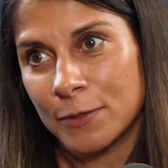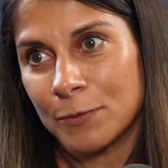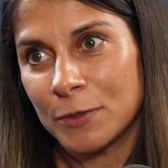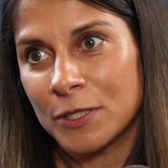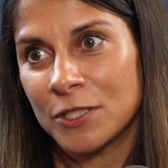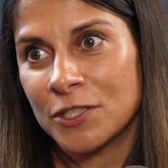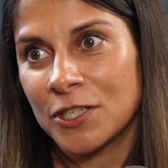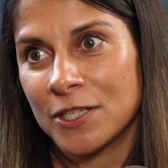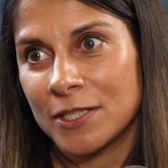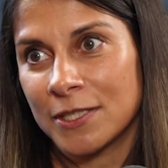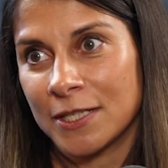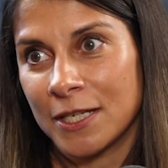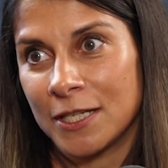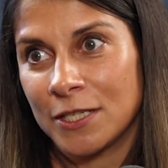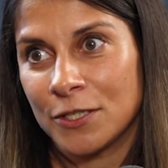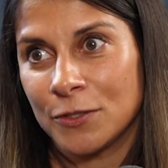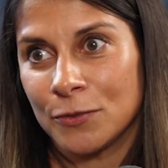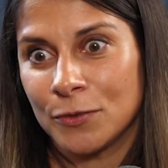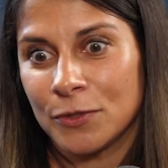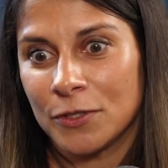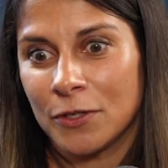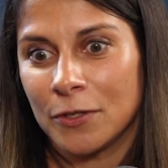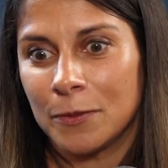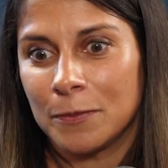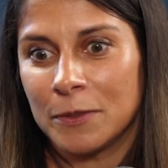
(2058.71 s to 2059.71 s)
So with
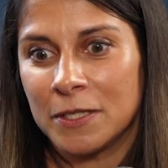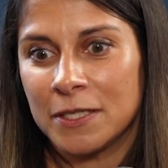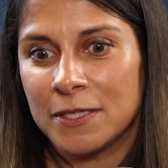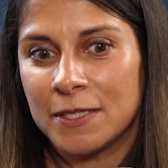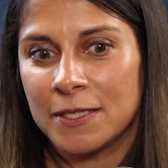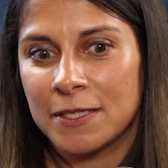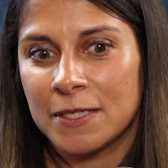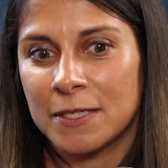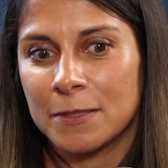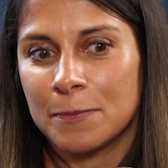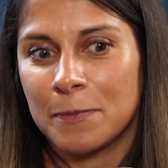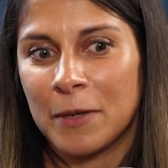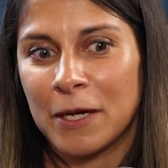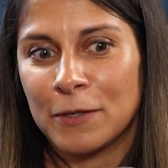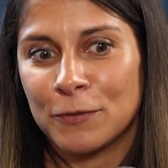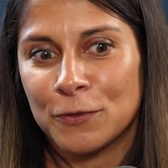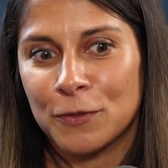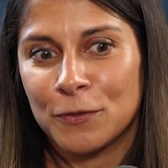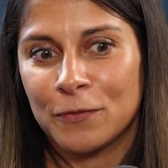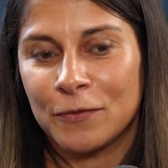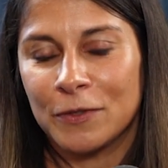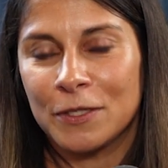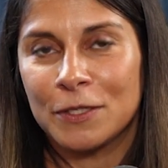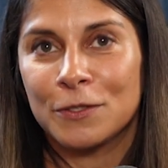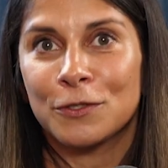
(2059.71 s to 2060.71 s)
gestational diabetes, it's about
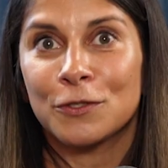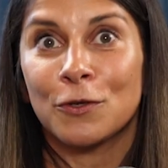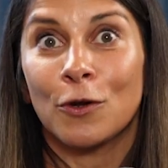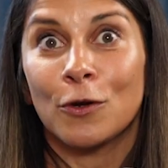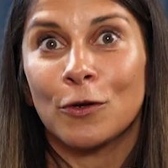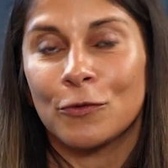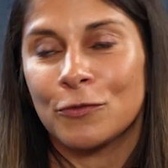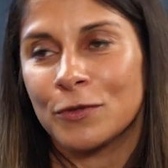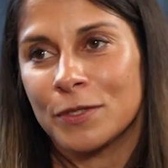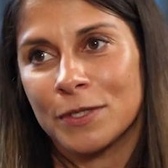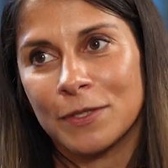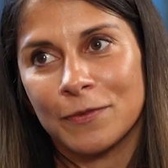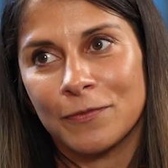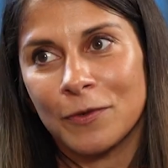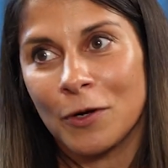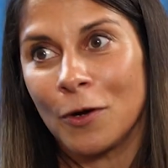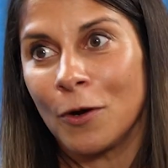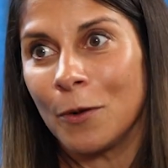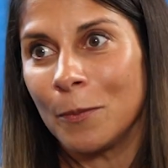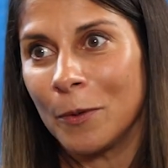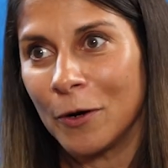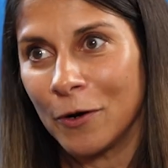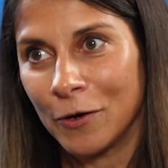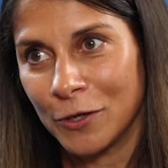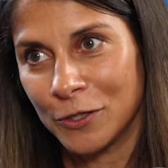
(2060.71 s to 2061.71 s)
sort of an intolerance of
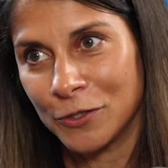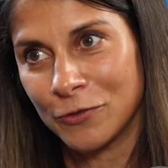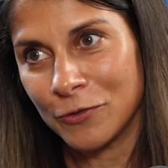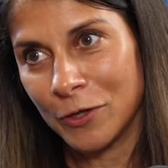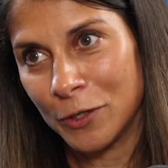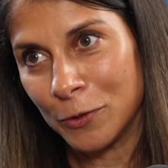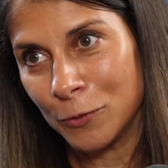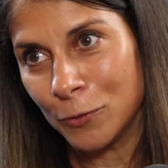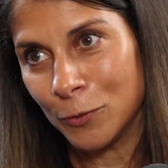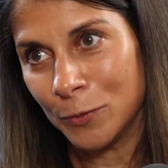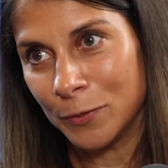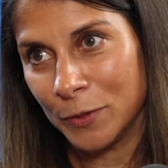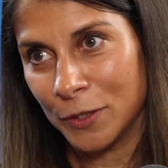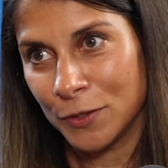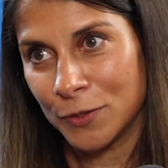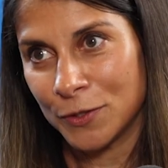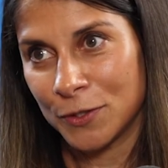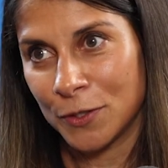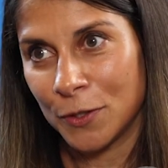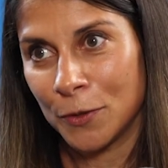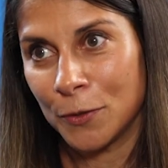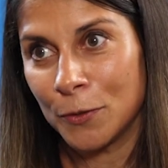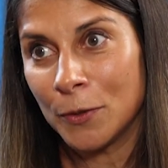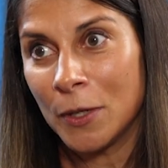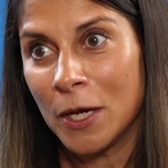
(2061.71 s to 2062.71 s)
carbohydrate
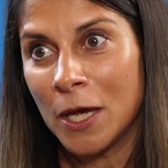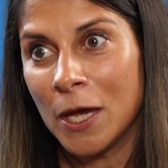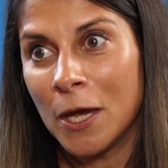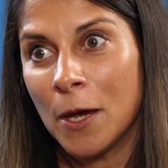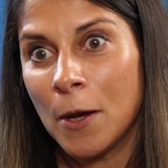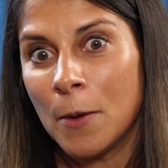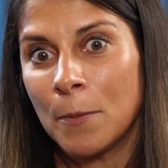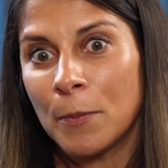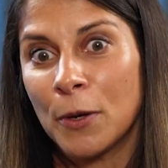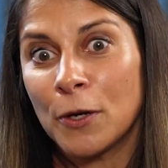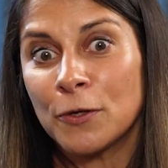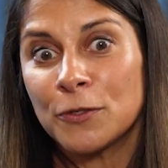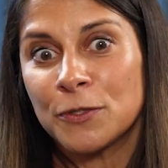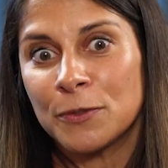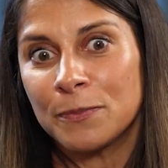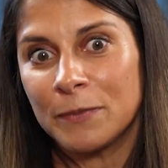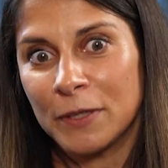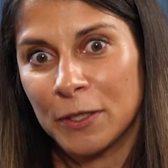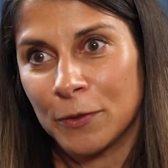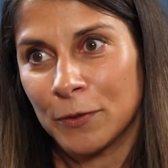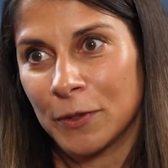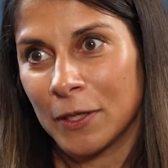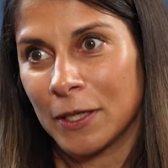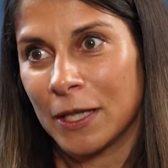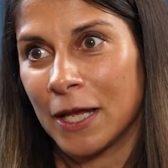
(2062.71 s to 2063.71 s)
almost. So
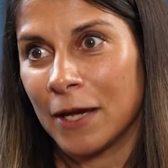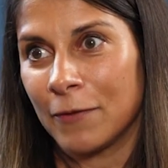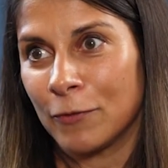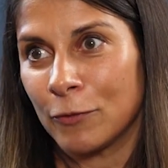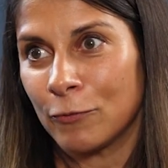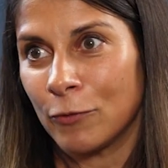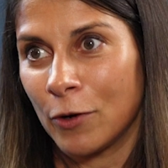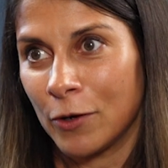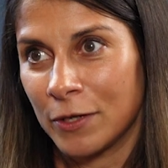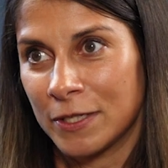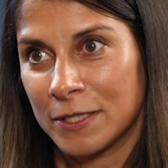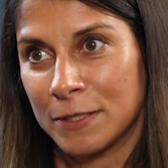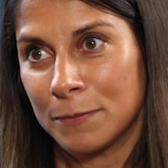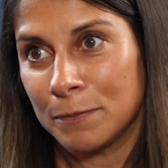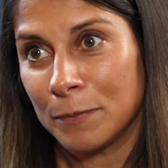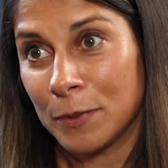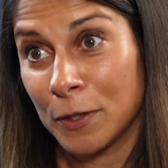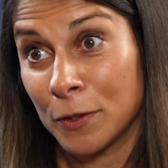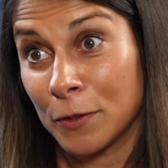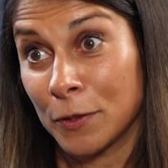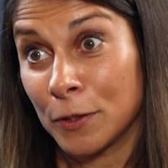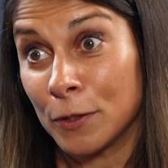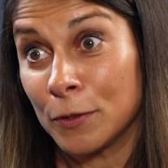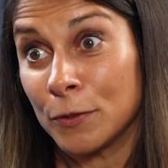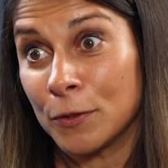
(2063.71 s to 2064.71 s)
post-meal they'll have a rise in
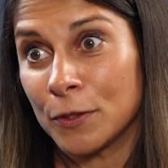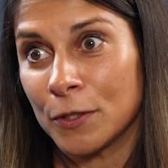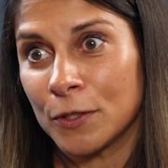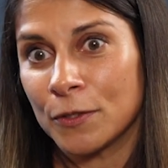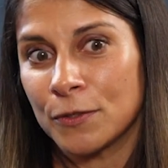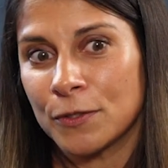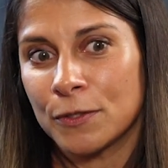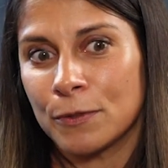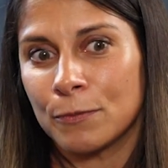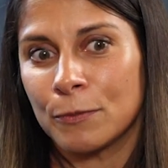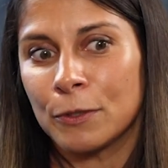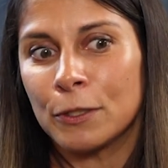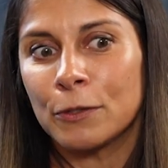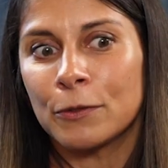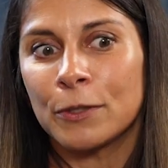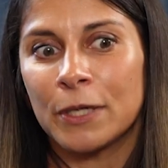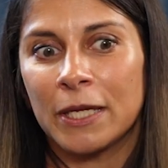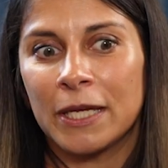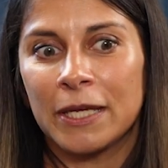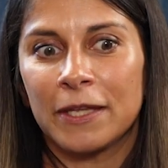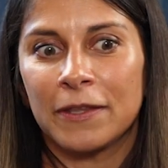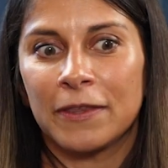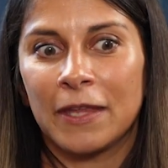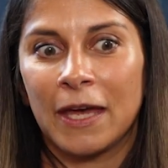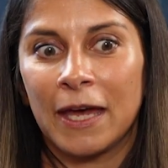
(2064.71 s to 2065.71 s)
blood glucose, and we're
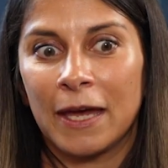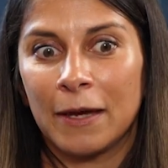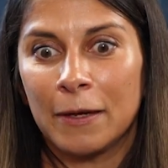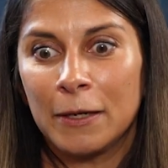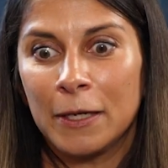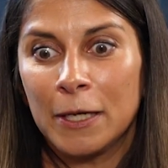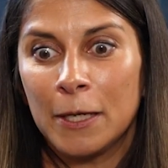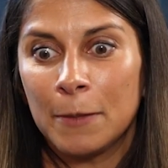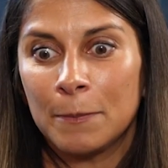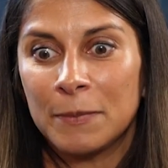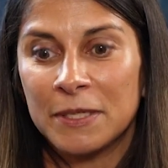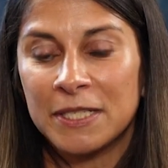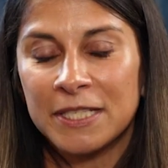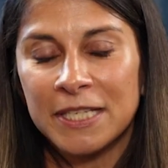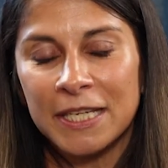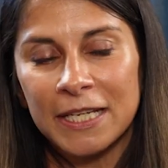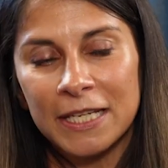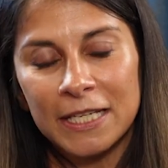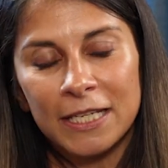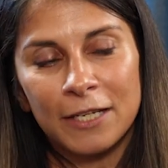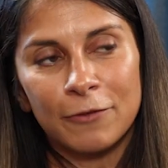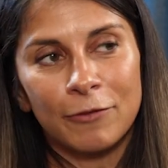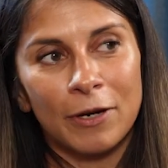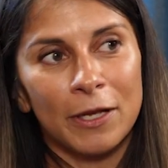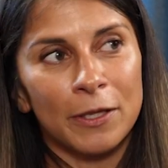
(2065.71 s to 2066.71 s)
looking at that
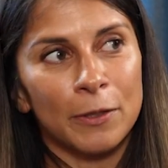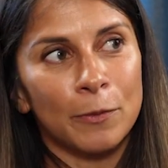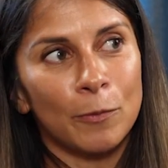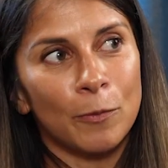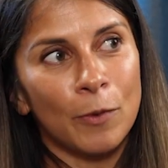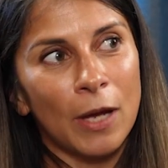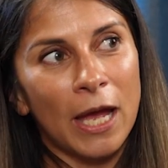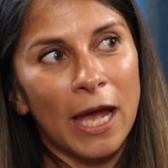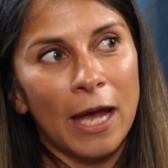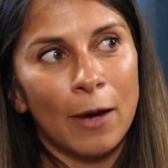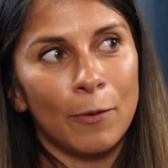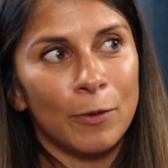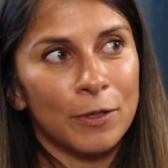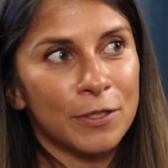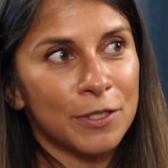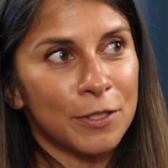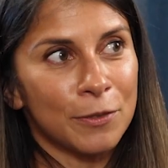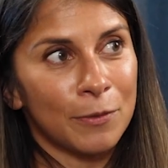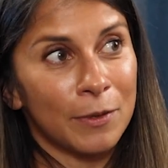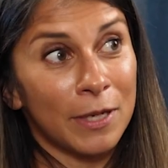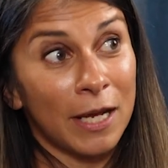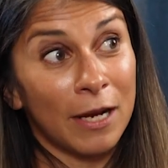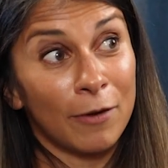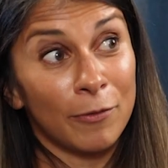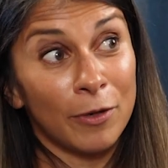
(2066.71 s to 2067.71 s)
particularly around the hour
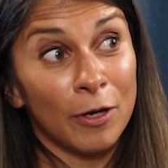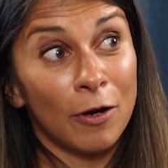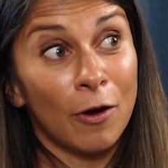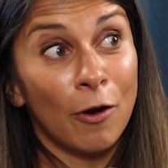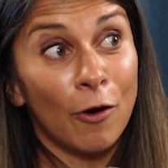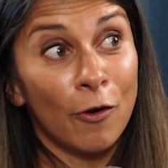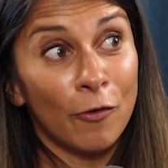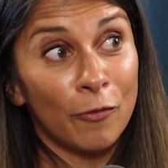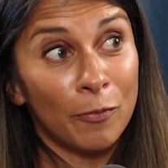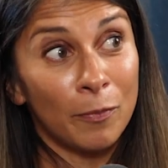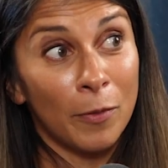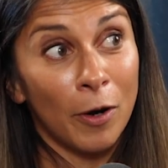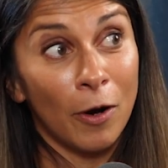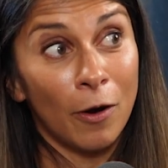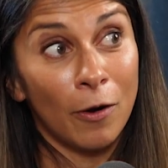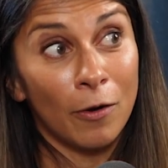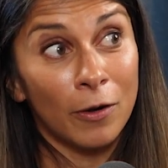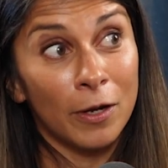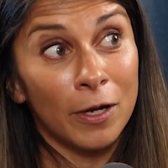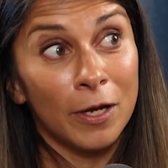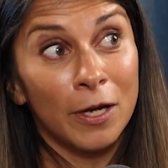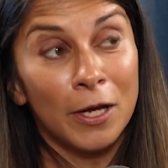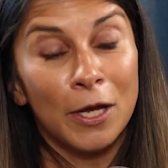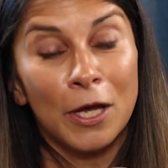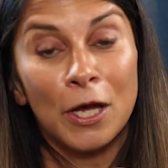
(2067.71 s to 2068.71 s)
to an hour and a half
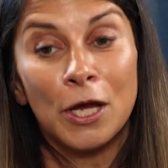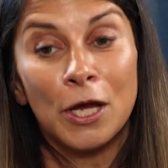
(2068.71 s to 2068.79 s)
mark.